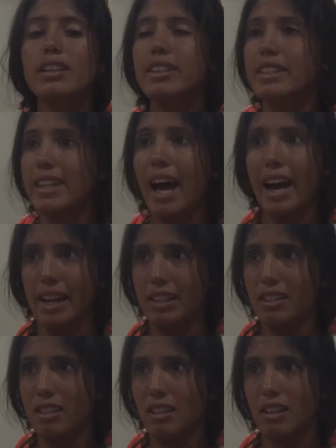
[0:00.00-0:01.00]
the
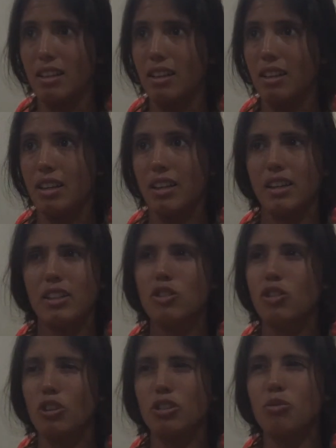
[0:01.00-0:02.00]
dad he
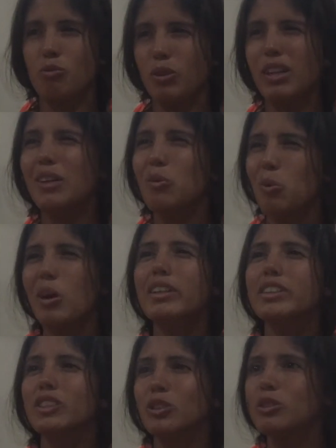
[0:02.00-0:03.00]
doesn't really
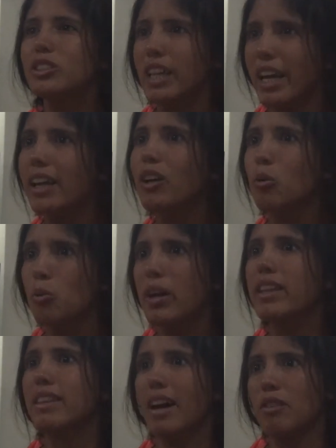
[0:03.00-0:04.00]
want to take
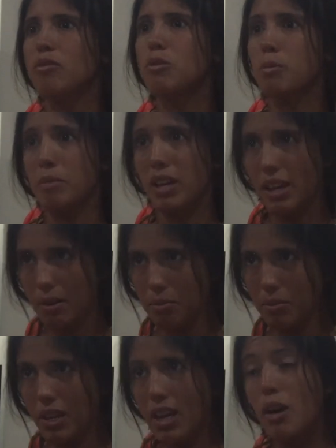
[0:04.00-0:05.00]
away that from
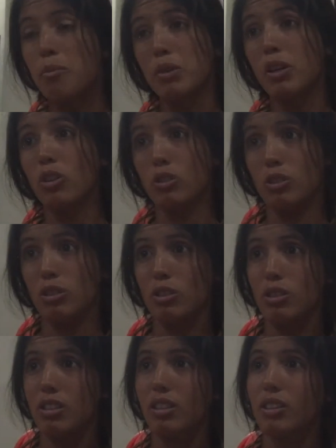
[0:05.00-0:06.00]
him because
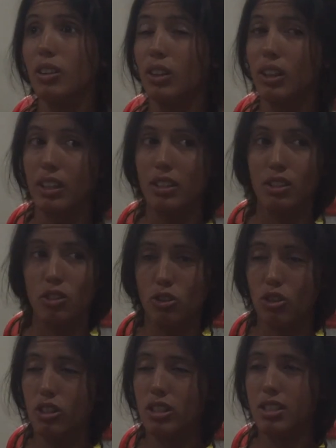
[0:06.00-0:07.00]
the the
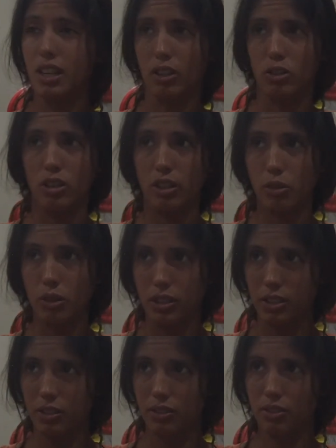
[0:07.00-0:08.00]
son is actually
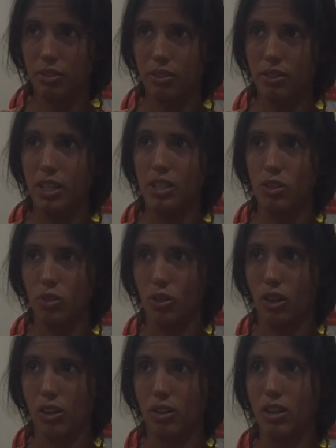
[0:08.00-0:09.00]
good in
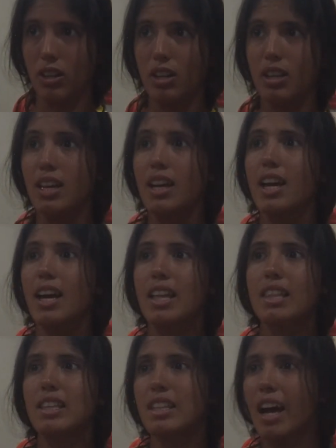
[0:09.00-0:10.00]
soccer
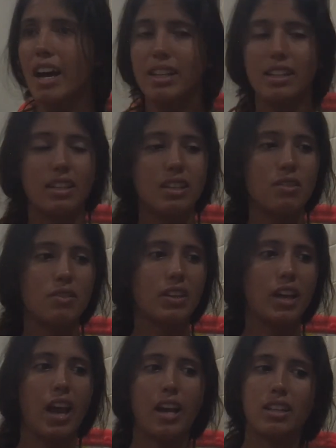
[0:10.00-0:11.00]
and the dad even
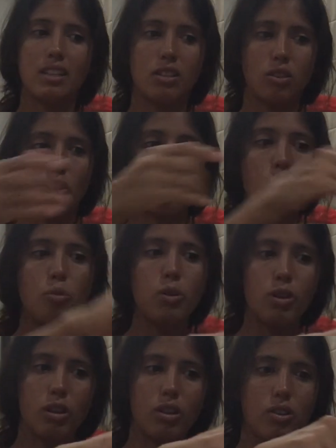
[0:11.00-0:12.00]
had the
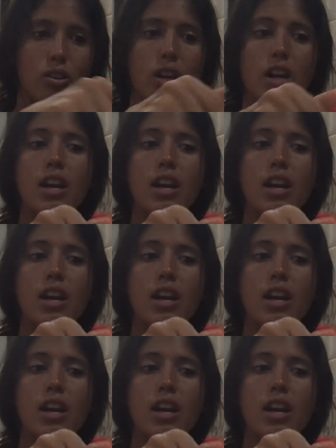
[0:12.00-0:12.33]
co-worker